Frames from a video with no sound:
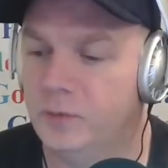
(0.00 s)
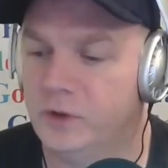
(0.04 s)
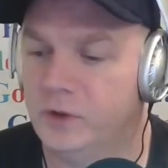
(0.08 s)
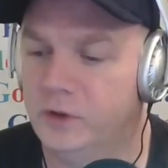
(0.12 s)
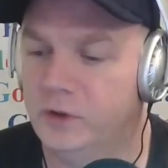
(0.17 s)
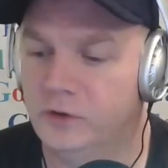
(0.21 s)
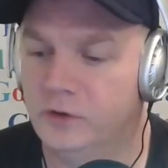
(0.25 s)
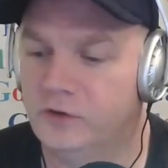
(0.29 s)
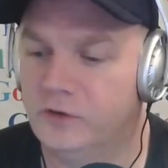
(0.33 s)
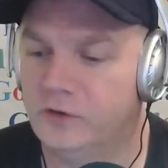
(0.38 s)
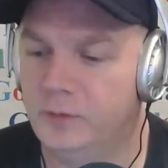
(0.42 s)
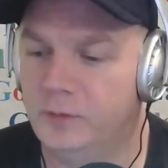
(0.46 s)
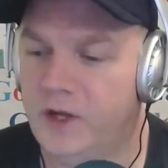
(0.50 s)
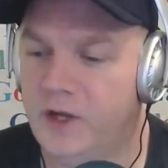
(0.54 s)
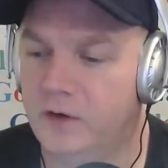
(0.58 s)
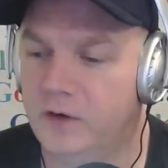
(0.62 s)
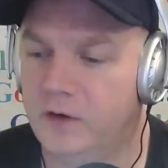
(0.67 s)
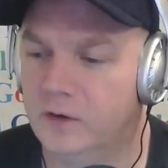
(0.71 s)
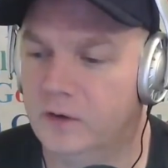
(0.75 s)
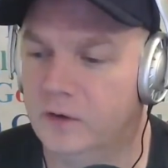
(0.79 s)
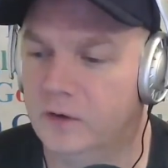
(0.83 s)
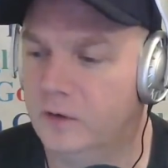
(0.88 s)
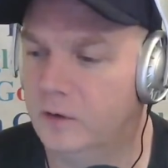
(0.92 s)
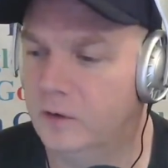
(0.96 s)
of years from now,
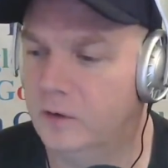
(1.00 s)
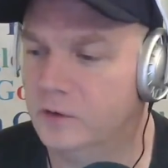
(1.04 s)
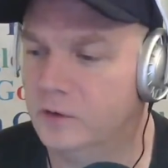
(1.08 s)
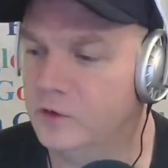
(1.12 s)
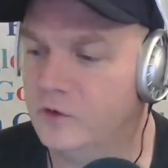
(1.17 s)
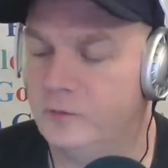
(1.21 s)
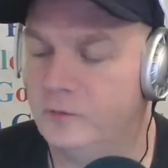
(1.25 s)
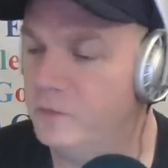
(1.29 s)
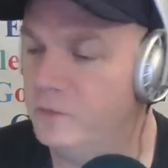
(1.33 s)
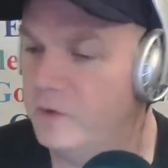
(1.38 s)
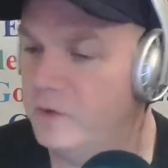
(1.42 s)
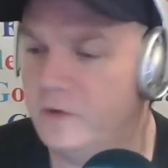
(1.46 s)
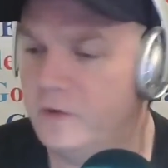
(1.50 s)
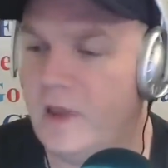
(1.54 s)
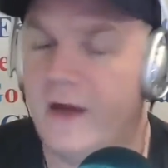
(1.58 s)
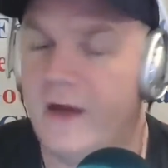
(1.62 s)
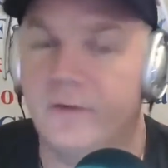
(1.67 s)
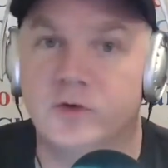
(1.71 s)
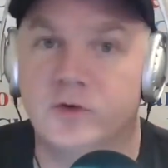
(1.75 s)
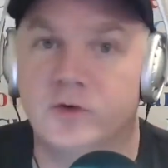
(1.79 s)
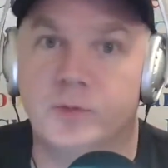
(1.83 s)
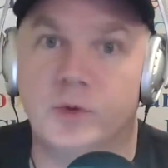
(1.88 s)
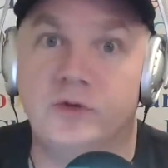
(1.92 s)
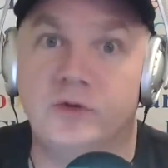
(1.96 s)
or just the
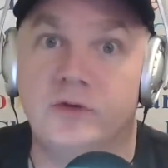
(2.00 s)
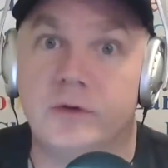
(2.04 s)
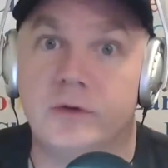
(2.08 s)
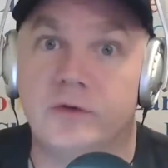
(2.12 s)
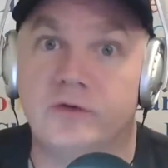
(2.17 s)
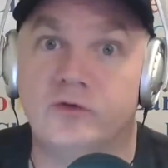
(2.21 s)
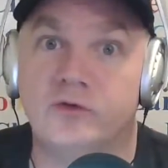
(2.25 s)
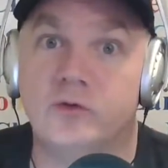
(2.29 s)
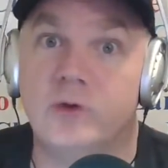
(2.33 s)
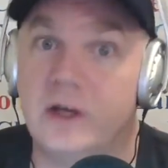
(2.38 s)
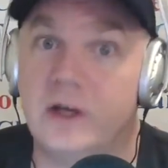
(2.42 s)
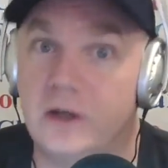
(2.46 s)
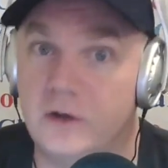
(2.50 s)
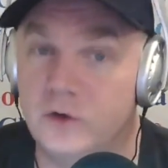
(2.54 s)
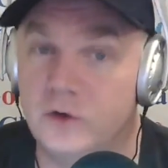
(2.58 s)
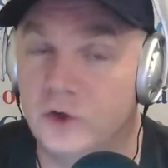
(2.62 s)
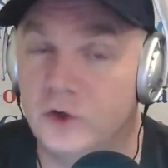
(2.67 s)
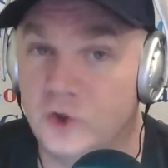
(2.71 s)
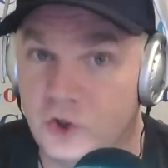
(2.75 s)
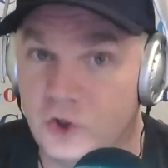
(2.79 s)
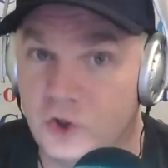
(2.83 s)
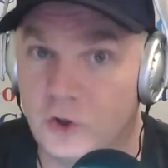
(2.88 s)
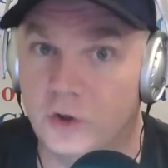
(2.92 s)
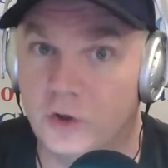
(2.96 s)
average person on the street, and you
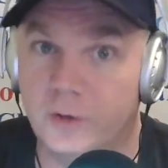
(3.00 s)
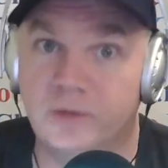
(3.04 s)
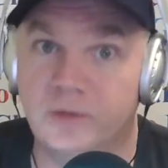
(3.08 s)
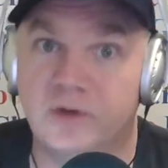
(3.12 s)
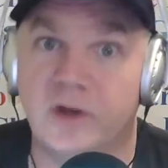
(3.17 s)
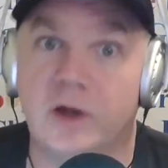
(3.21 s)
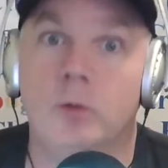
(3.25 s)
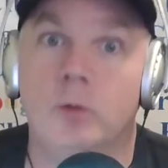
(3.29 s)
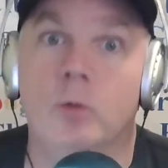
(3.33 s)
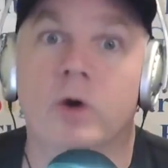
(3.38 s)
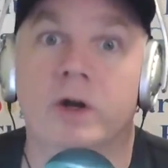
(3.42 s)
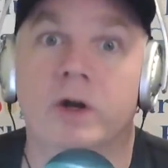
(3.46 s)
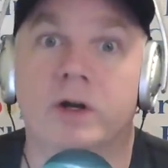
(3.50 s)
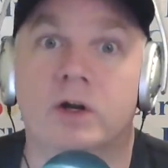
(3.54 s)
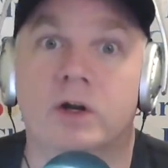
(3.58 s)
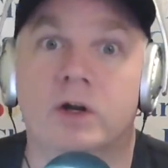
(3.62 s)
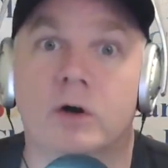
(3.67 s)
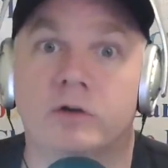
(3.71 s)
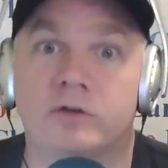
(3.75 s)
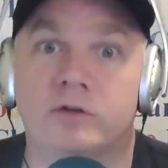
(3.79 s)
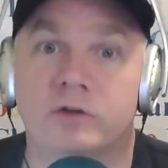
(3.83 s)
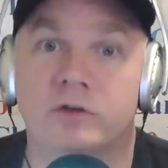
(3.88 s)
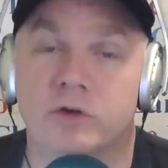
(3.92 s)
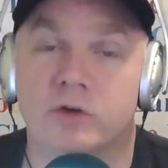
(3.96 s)
just showed him, it's like, what
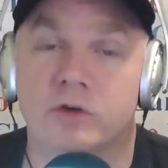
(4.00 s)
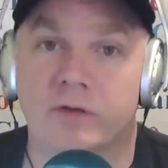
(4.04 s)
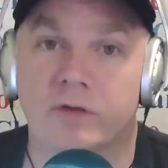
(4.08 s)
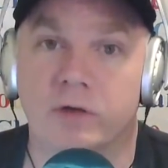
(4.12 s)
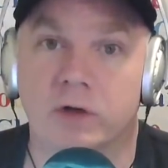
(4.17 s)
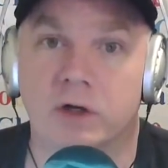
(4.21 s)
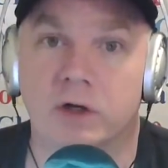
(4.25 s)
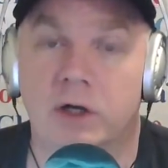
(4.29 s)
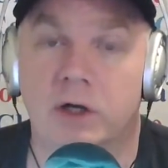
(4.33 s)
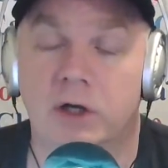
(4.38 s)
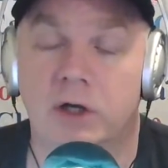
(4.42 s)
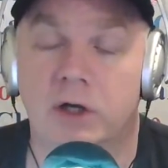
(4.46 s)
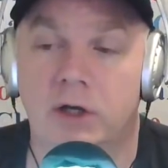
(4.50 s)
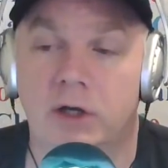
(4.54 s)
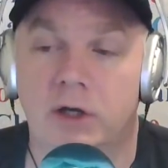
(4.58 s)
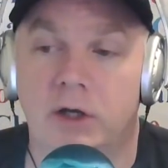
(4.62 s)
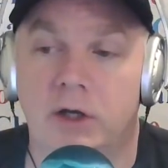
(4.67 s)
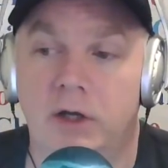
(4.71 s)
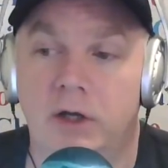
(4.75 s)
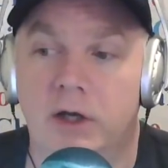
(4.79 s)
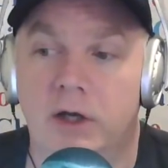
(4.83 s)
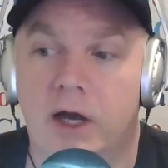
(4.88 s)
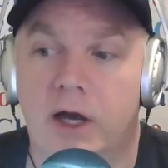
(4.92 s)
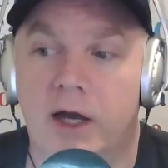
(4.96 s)
car is he driving?
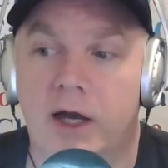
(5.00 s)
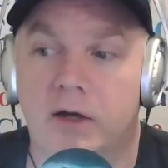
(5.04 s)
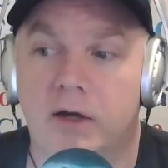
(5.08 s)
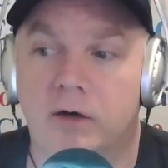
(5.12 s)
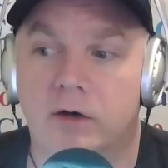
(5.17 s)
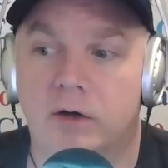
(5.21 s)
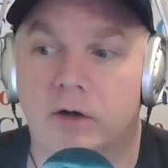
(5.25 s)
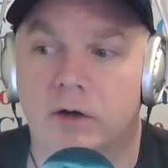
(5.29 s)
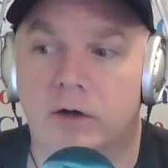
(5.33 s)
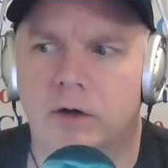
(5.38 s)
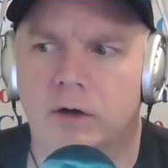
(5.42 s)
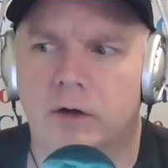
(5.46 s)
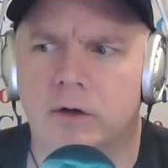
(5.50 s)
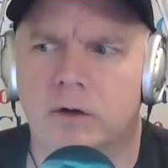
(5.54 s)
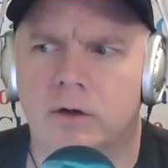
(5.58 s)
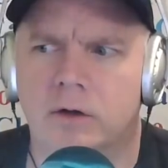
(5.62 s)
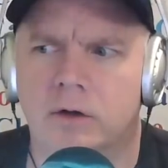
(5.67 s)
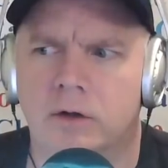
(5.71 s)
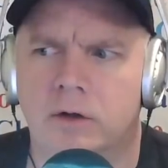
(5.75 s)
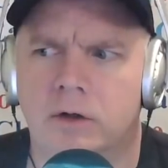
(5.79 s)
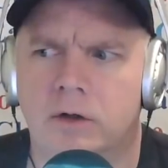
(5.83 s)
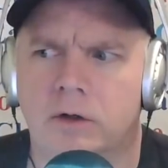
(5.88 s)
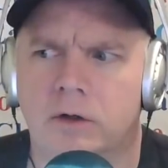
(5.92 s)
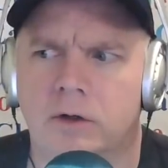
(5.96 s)
I don't know.
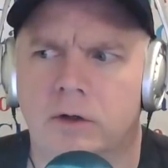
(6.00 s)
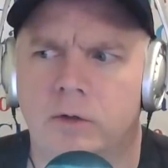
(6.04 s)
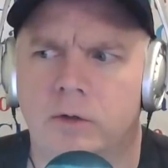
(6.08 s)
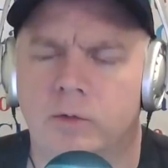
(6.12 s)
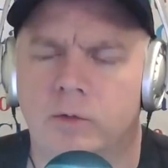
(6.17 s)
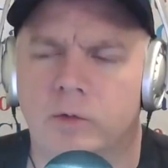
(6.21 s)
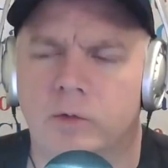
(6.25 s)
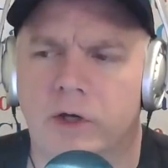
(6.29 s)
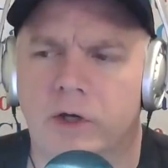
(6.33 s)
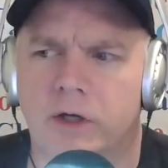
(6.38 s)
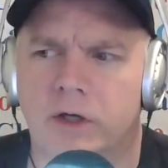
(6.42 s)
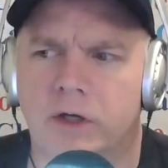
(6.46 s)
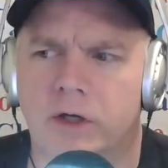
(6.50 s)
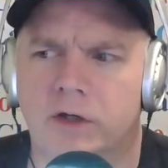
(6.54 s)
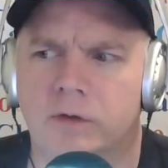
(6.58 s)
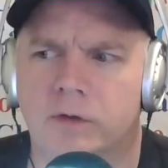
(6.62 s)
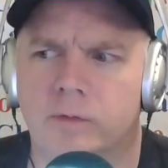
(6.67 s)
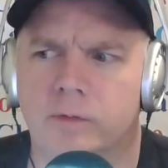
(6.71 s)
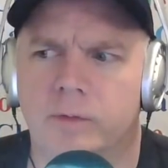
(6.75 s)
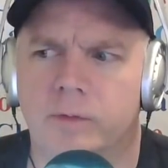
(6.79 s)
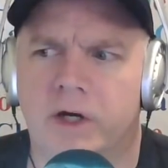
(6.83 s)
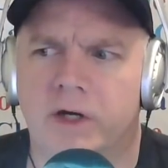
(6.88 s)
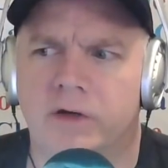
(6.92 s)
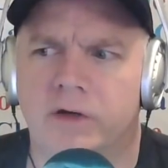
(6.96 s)
Red
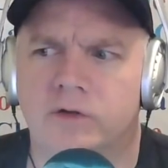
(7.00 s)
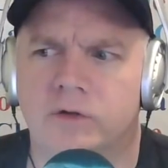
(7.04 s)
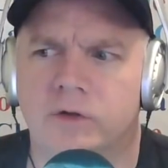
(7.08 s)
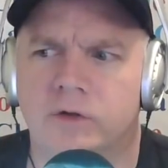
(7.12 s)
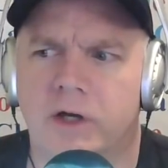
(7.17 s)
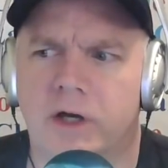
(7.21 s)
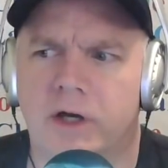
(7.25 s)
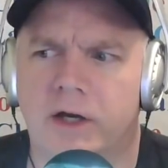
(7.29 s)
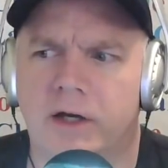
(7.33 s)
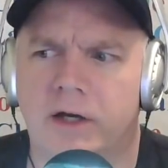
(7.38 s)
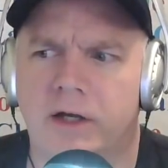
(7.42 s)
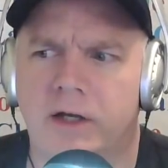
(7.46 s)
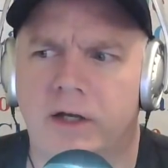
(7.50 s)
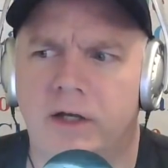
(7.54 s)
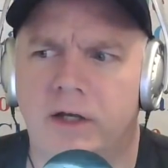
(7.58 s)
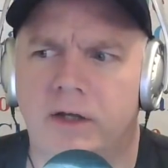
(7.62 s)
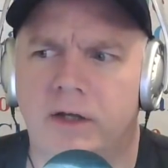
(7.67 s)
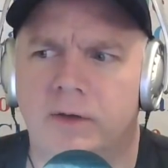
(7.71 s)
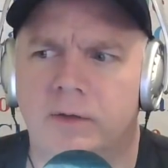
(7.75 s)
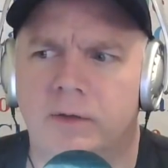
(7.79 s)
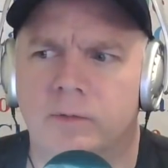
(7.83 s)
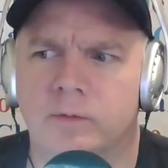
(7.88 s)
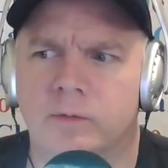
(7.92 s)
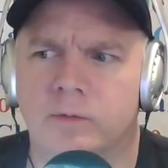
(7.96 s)

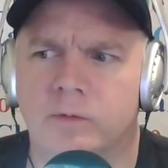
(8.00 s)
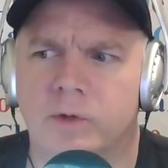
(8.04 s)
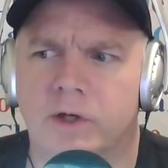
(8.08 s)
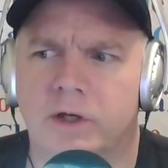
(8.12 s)
Maserati. Red,